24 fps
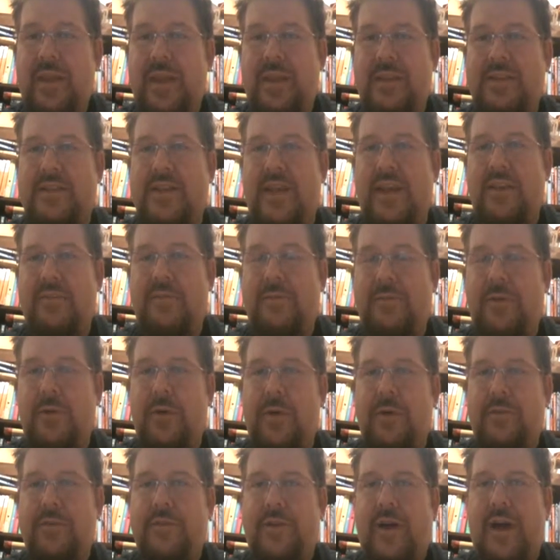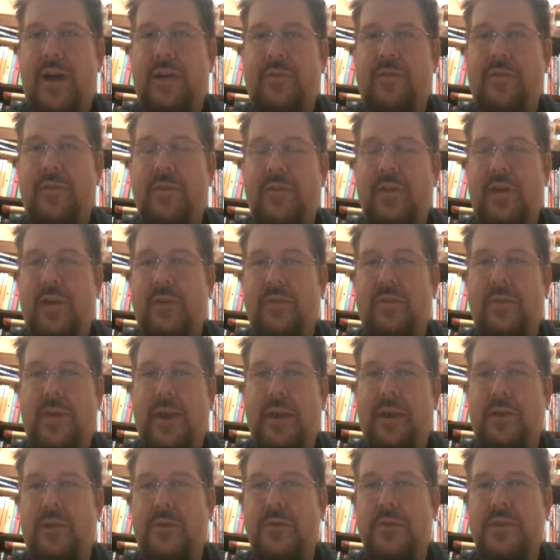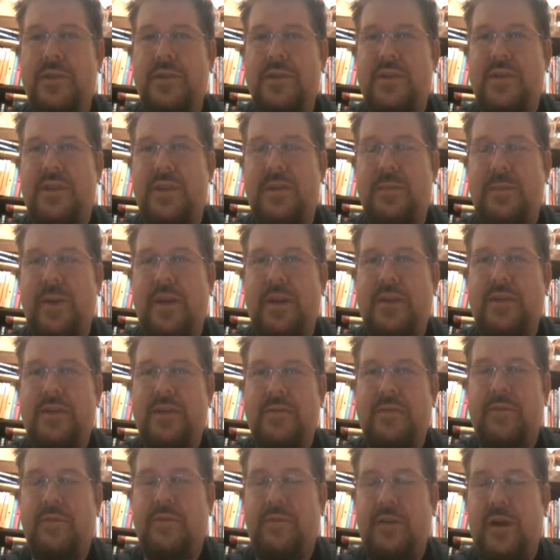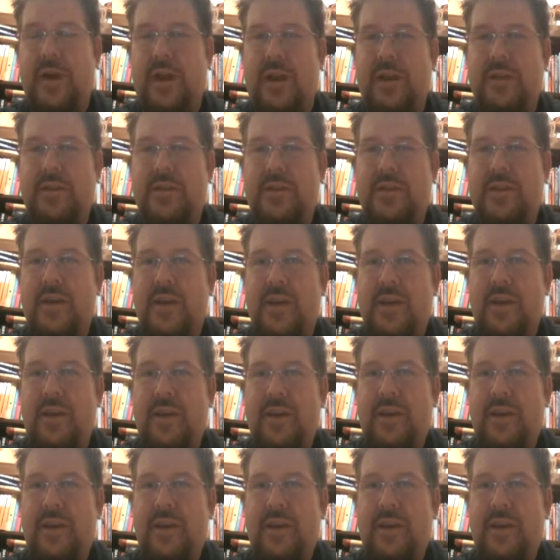and take 4 or 5 of my closest teammates and friends